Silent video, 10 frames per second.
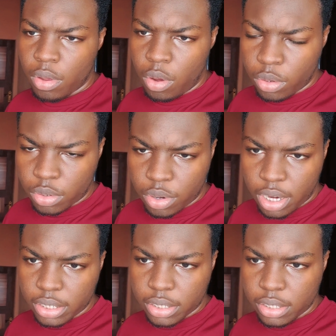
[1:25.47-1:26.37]
on
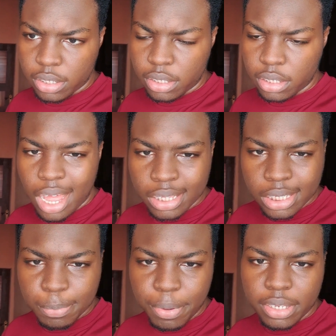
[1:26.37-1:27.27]
Christ.
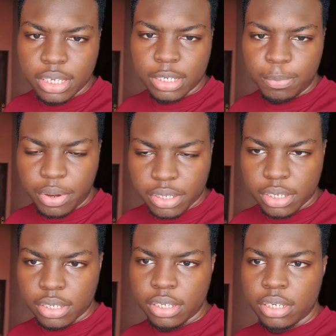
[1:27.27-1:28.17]
Anticipate his
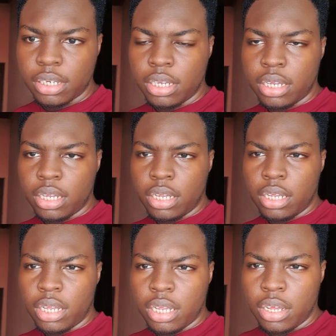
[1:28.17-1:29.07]
presence
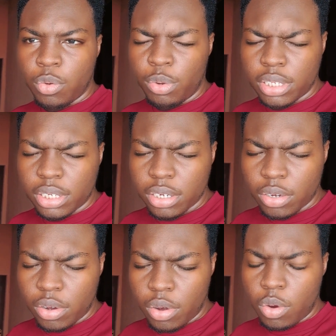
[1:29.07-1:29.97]
with
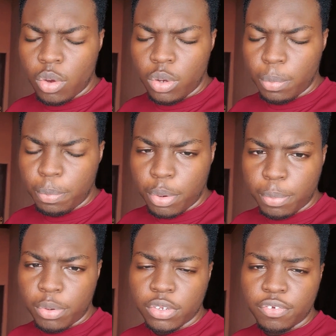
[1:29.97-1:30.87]
all
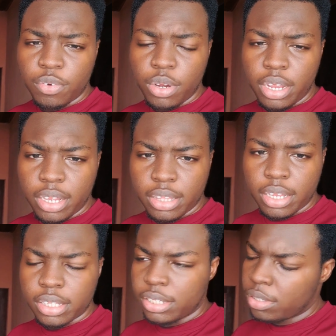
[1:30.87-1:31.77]
purposeful
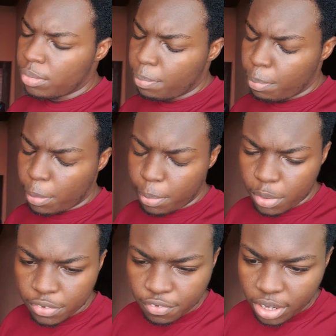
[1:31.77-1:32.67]
intent.
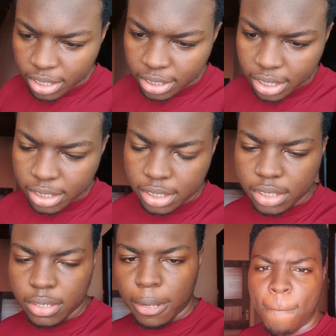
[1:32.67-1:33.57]
Purposeful intent.
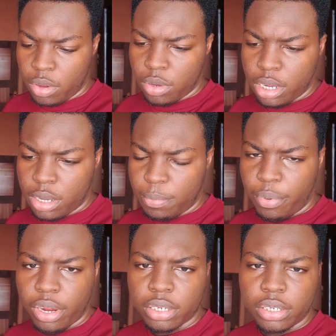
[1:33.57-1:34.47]
Longer
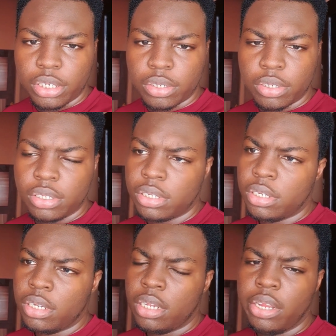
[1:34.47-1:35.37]
prayer sessions
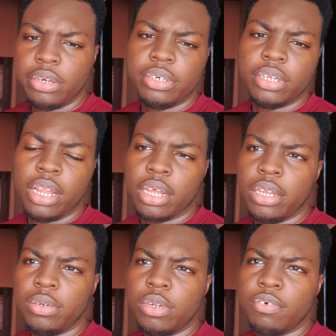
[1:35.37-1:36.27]
increase the
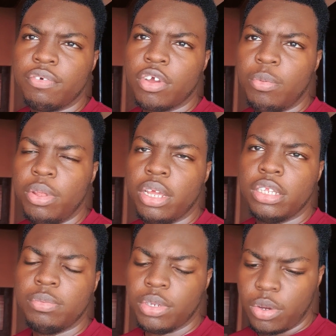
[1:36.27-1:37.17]
likelihood of
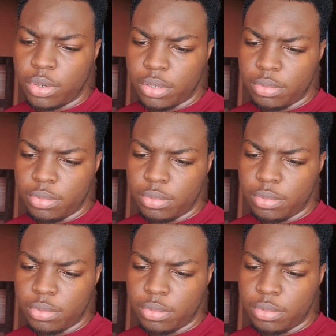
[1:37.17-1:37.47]
communicating with God